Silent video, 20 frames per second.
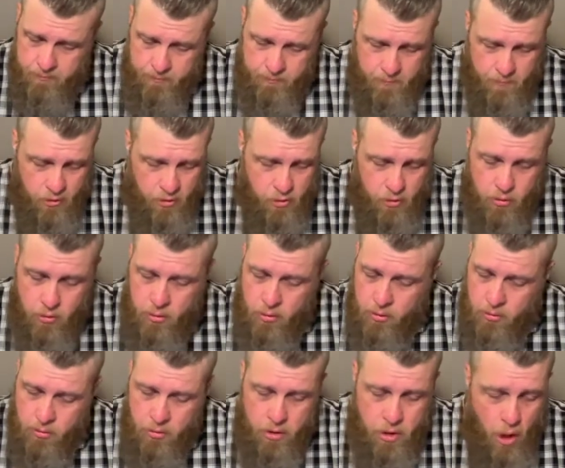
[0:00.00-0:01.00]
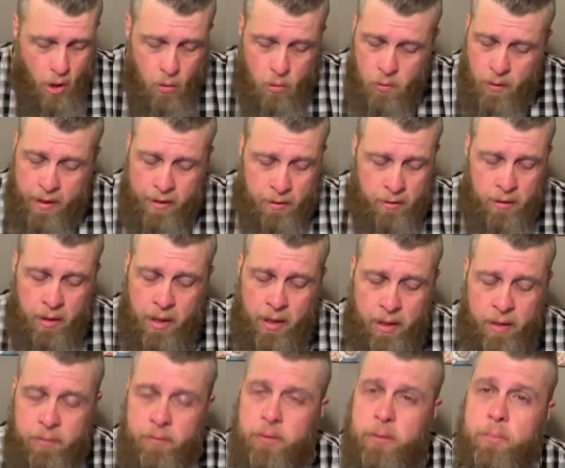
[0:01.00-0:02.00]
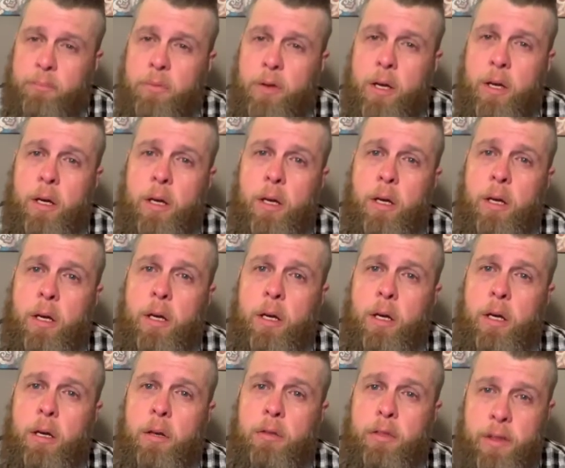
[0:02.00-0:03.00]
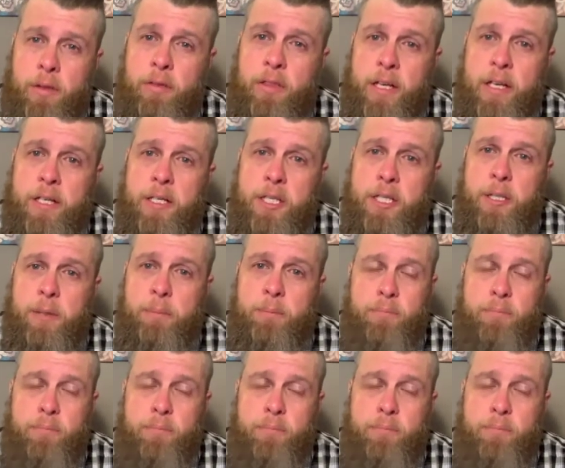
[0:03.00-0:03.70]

There's no greater love than this,